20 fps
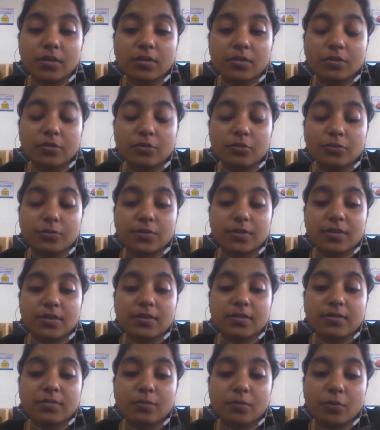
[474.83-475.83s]
to be
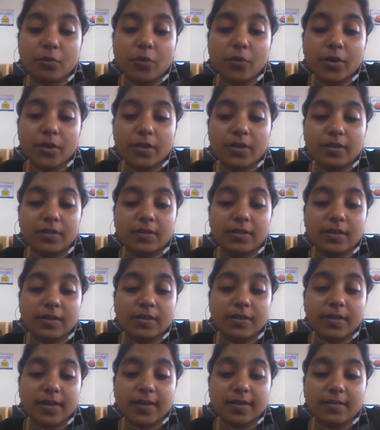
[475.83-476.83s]
smaller than
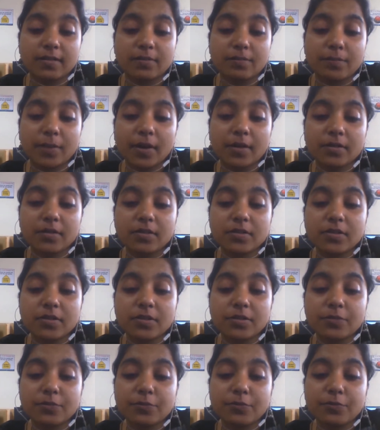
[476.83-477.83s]
expected
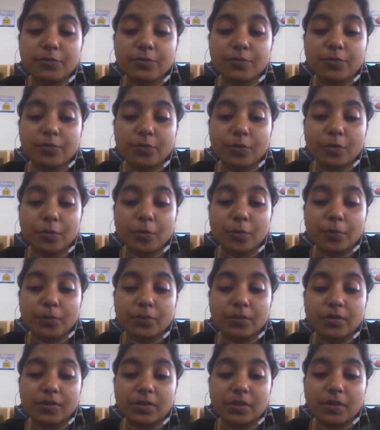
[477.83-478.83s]
from
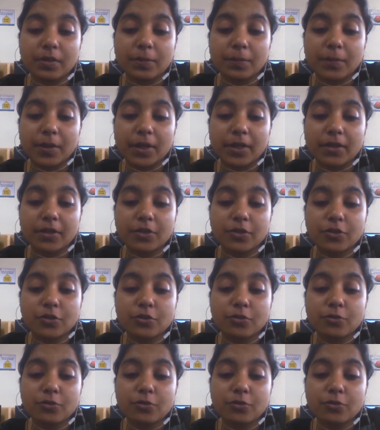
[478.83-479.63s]
the magnitude